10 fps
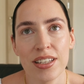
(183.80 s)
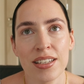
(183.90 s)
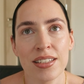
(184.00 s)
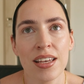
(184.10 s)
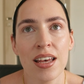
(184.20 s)

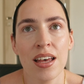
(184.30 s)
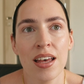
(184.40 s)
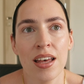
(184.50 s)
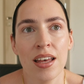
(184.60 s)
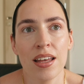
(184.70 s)
than
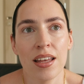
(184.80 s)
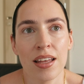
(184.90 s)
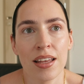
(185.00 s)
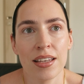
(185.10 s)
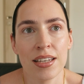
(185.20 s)

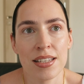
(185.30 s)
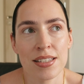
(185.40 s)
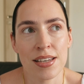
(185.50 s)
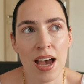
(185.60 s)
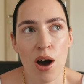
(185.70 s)
uh, it
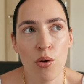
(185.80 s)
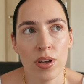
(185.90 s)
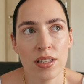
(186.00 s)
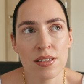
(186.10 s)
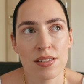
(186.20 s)
is now
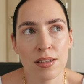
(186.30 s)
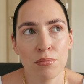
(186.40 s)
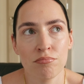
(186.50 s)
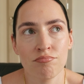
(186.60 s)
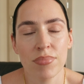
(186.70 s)
in
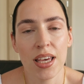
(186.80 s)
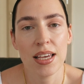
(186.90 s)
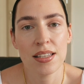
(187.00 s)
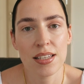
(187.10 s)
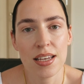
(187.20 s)
some
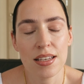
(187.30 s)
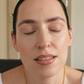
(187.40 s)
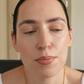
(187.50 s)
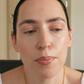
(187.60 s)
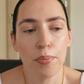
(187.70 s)

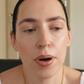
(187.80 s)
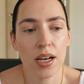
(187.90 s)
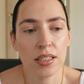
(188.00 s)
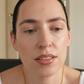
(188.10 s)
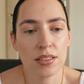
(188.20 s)
cases,
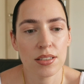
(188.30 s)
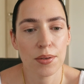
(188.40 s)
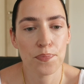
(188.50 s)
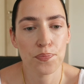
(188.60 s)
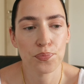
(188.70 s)
but
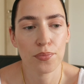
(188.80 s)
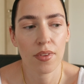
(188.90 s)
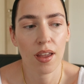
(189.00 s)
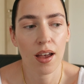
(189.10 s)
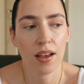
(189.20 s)

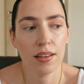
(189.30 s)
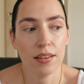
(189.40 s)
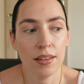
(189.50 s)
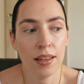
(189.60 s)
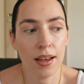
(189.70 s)

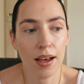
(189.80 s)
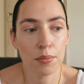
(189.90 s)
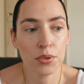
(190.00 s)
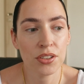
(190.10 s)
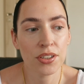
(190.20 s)
yeah,
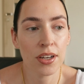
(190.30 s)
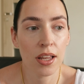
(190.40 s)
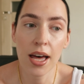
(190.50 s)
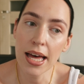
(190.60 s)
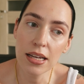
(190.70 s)
I'm not gonna
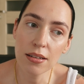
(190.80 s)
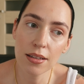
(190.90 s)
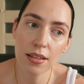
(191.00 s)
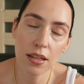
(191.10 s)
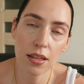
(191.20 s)
lie,
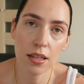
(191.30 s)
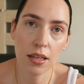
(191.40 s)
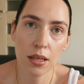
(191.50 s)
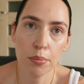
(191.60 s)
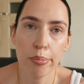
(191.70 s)

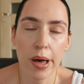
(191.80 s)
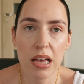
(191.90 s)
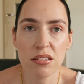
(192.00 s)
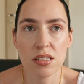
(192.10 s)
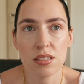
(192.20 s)
the
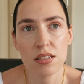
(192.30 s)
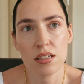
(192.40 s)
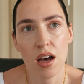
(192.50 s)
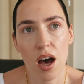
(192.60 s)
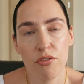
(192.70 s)

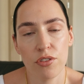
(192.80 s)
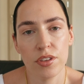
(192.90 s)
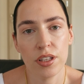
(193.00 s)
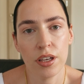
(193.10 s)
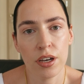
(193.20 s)
past half of
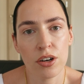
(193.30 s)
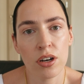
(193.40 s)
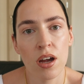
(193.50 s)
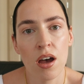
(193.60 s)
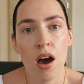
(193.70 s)
the
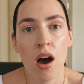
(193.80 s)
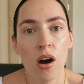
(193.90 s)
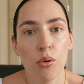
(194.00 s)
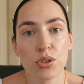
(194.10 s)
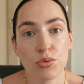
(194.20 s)
year
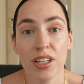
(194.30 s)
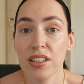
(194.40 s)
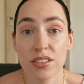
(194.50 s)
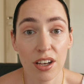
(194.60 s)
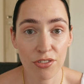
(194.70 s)
was
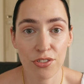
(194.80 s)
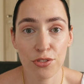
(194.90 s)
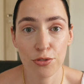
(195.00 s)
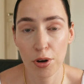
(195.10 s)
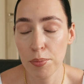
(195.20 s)
really
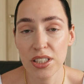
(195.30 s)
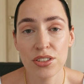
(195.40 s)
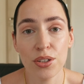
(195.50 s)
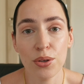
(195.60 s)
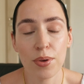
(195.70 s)
tough for me
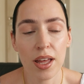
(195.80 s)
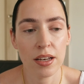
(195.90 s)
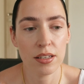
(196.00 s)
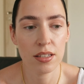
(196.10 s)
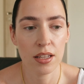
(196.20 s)
too
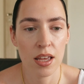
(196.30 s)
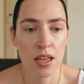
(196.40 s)
and